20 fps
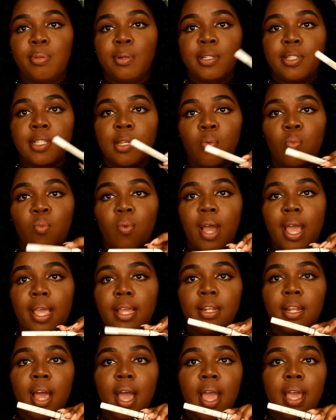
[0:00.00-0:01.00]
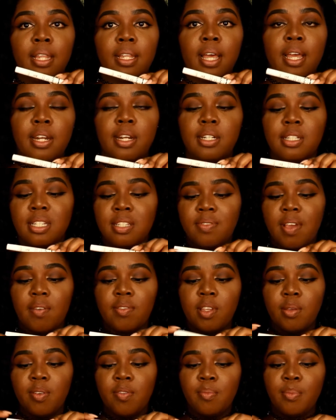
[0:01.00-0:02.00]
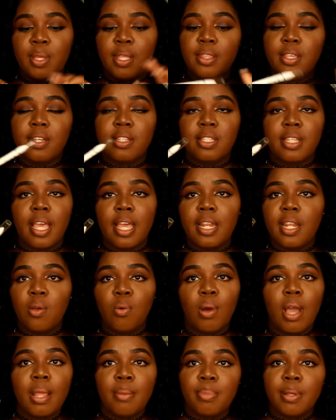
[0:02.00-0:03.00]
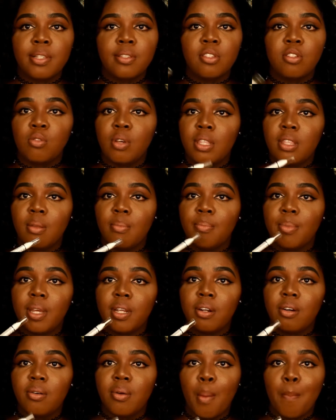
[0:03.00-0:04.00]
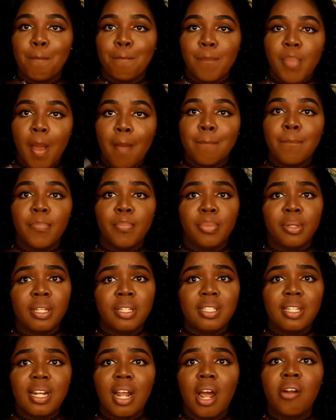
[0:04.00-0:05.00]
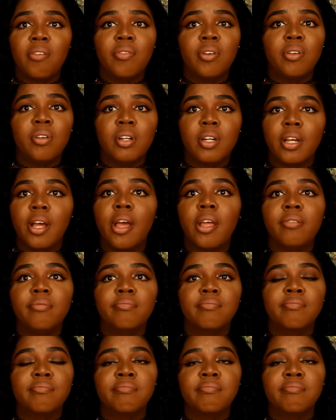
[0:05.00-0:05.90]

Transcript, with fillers: put some white eyeliner, doesn't have to even be this, any white pencil in the middle and blend it out real good.